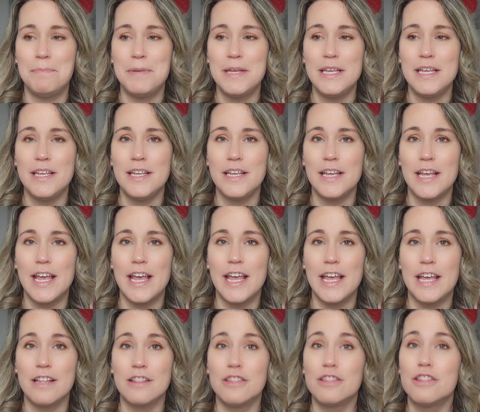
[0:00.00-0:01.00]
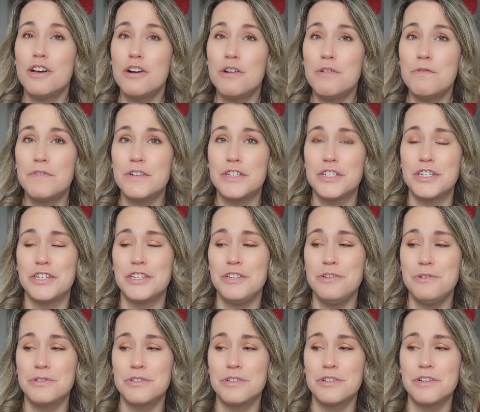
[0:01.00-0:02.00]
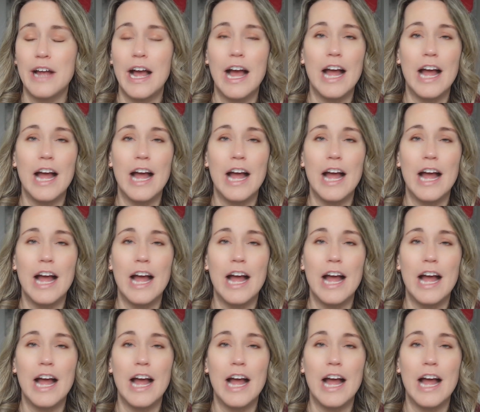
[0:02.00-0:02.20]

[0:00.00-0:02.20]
being a low vision user,